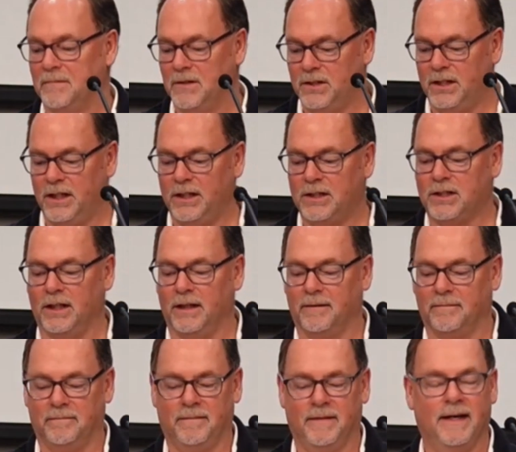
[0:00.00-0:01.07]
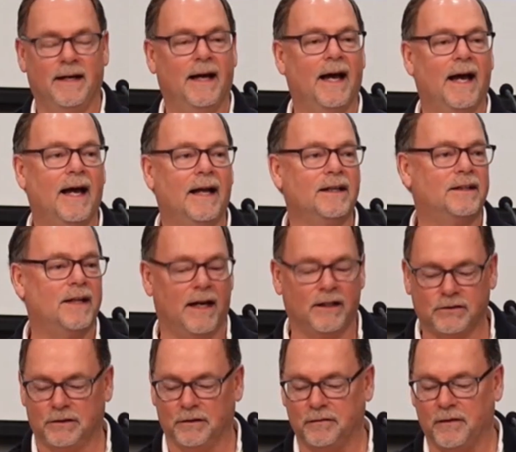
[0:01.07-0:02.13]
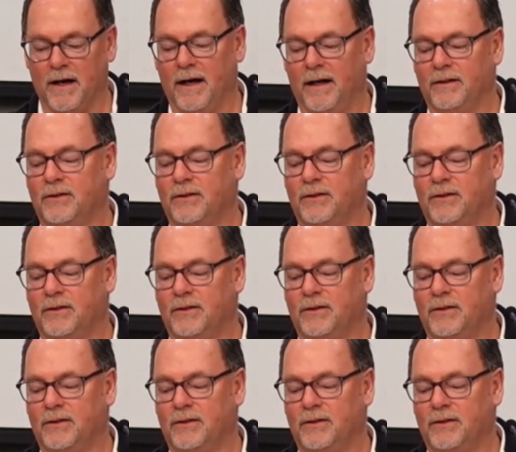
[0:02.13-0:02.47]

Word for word: teaching and testifying